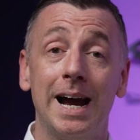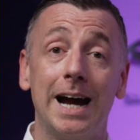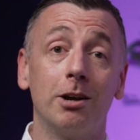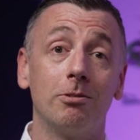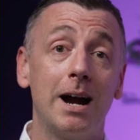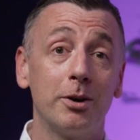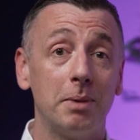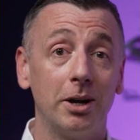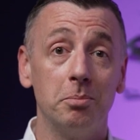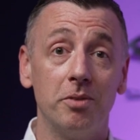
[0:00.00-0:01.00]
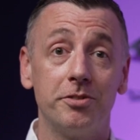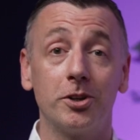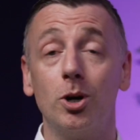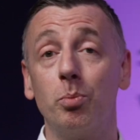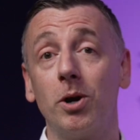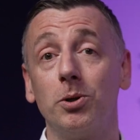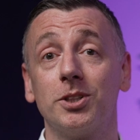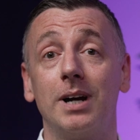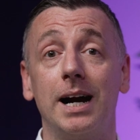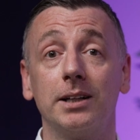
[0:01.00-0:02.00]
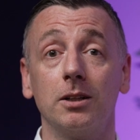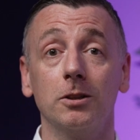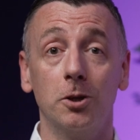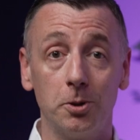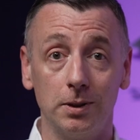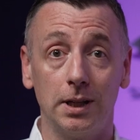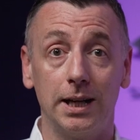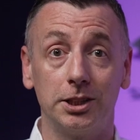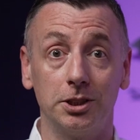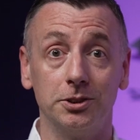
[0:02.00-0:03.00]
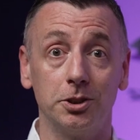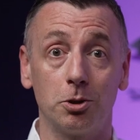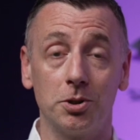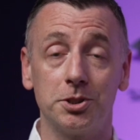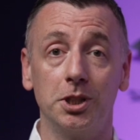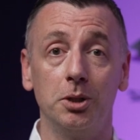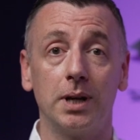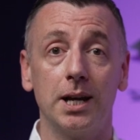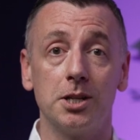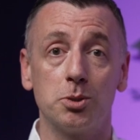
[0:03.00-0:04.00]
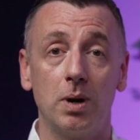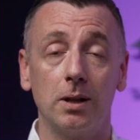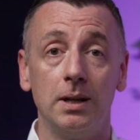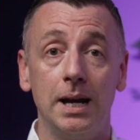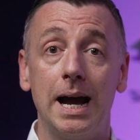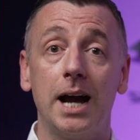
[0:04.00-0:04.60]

And around about a month ago, we also had local elections across the UK as well.